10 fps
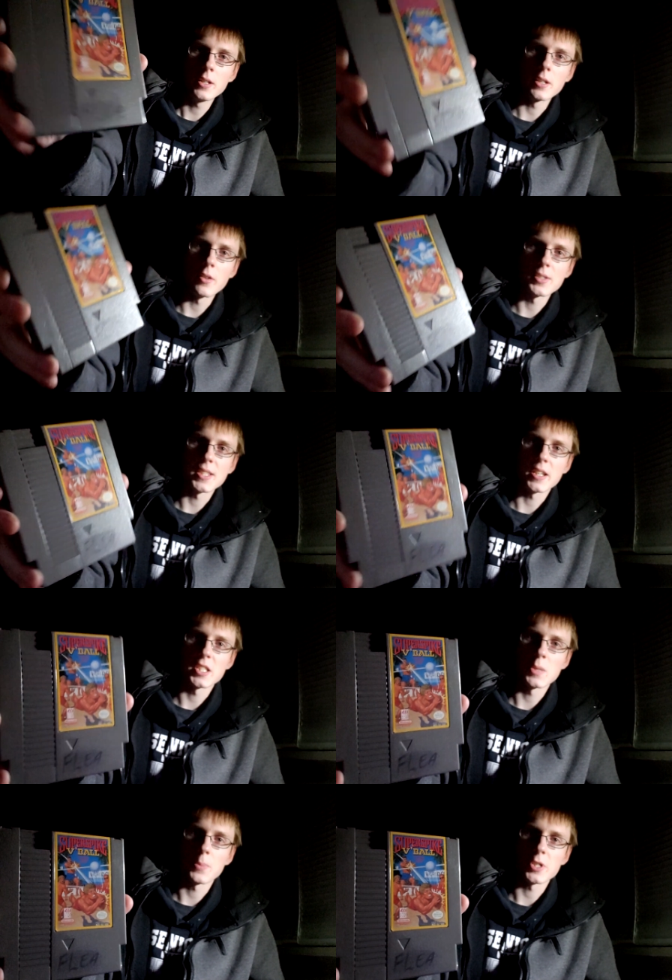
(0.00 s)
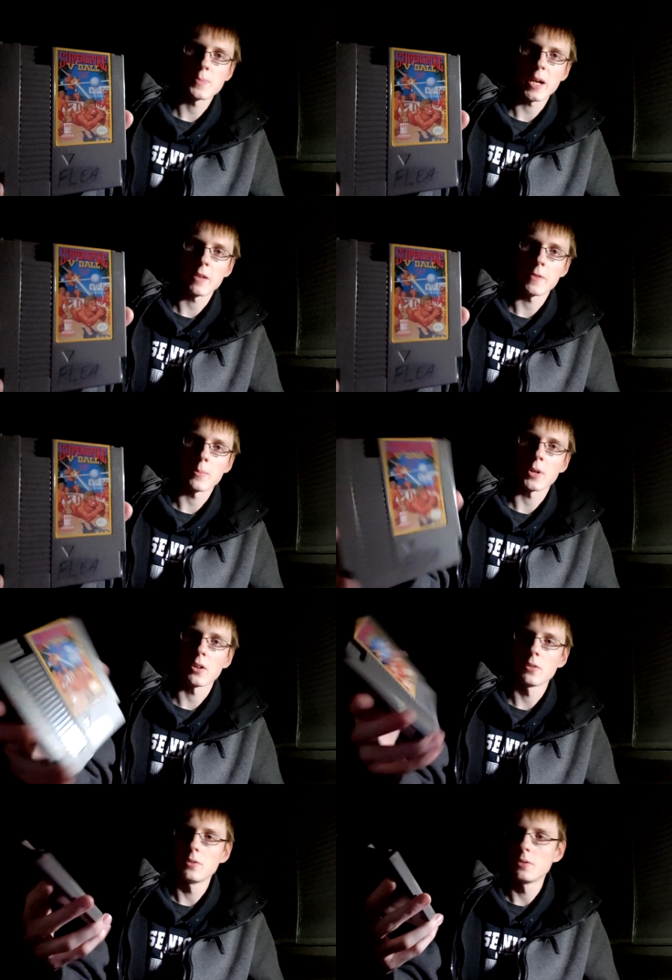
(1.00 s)
No, it's a Super Spike
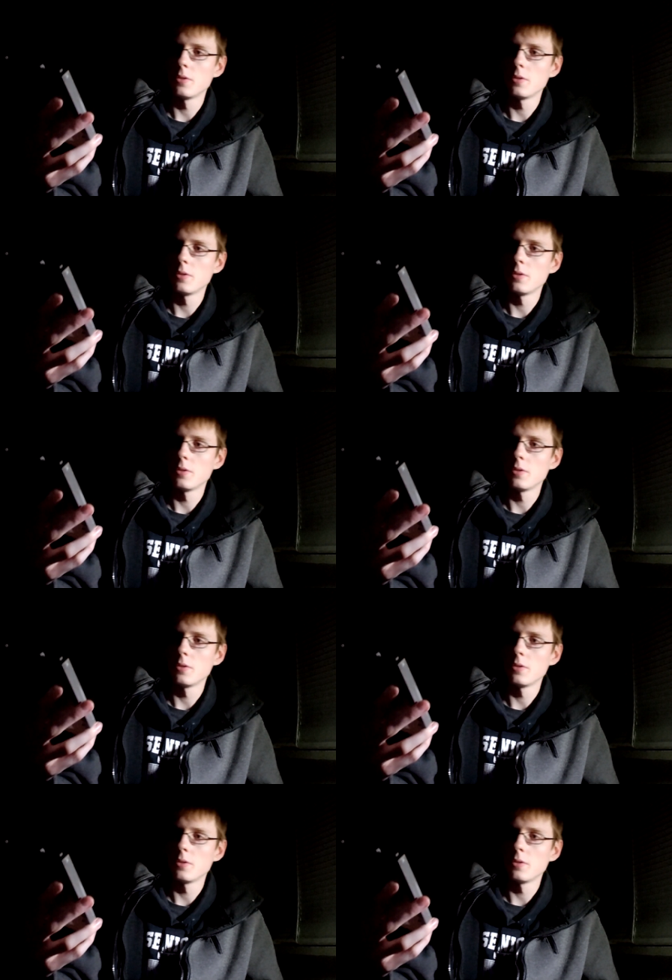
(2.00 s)
V-Ball.